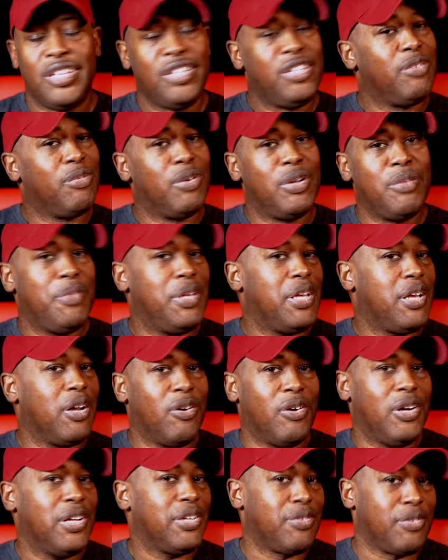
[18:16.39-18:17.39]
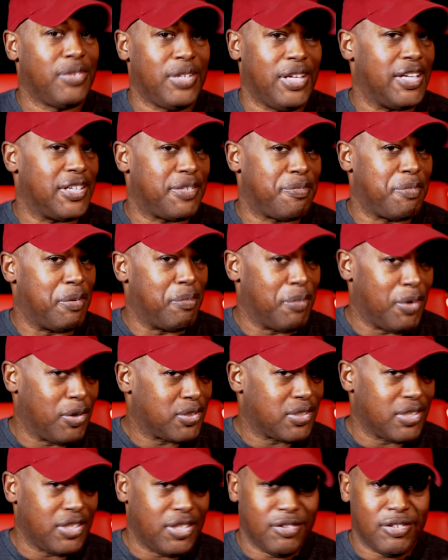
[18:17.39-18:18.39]
you wouldn't be going through this. But
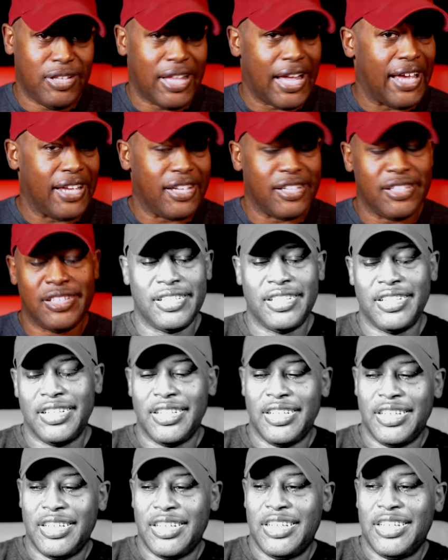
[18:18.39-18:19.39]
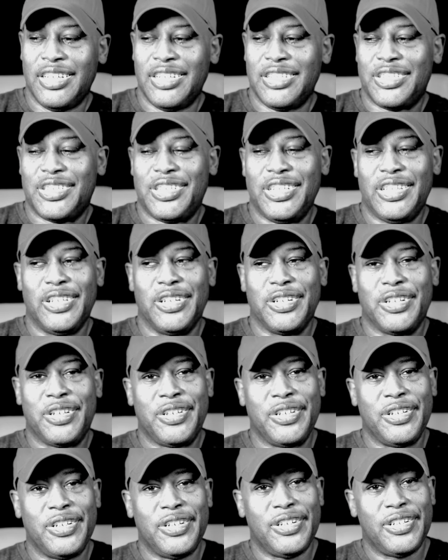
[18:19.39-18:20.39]
most of you like, she
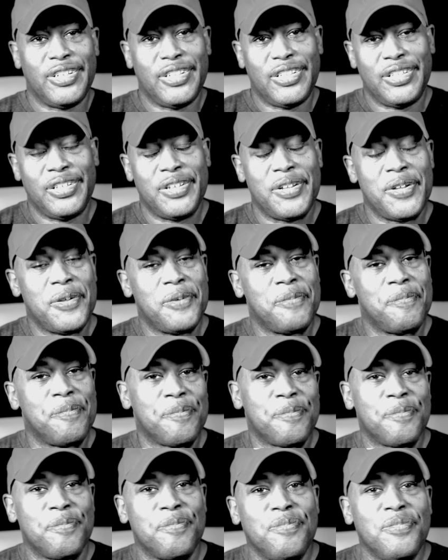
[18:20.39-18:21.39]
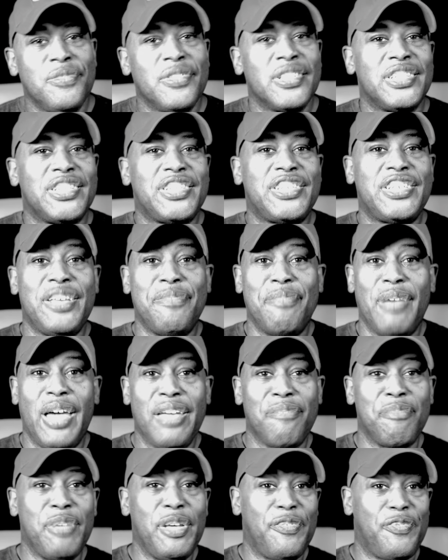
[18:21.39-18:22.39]
looked good. She
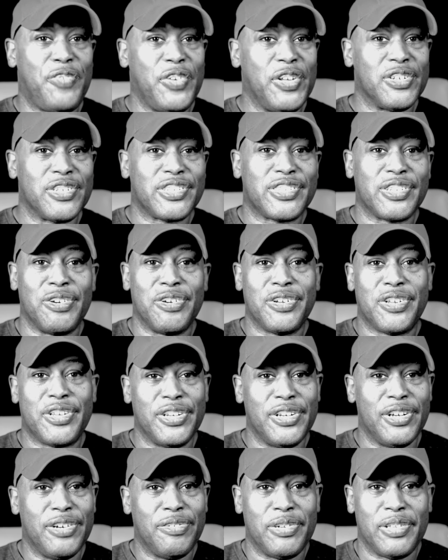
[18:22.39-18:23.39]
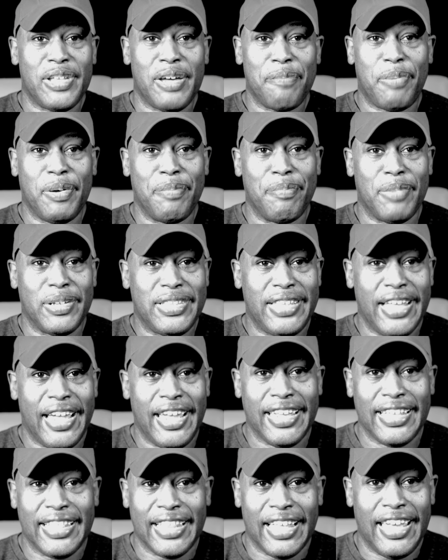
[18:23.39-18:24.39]
made me feel so good when I put my
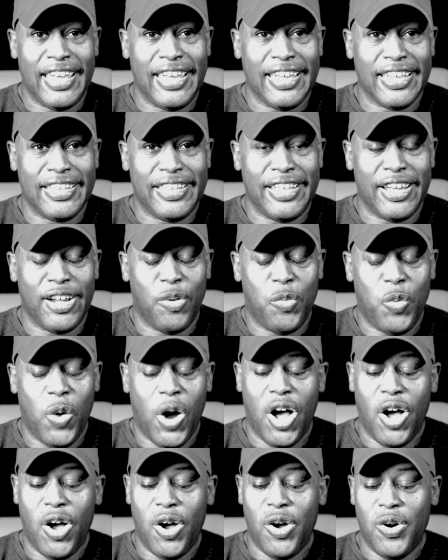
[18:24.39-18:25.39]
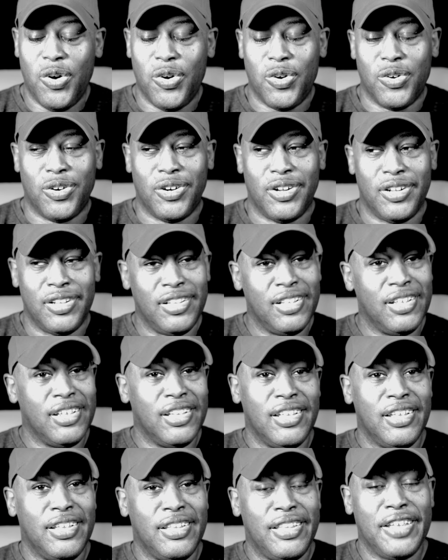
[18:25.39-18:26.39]
dang-a-lang in there. Woo!
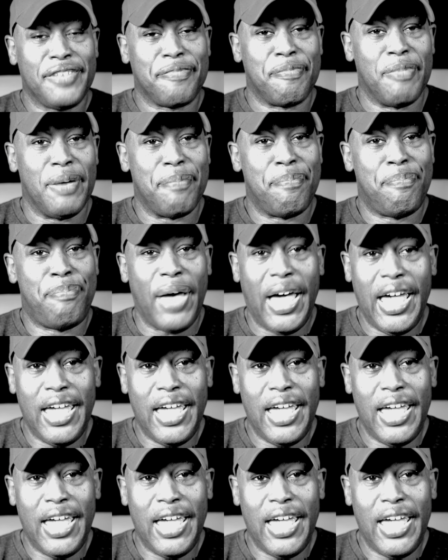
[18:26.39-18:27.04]
This my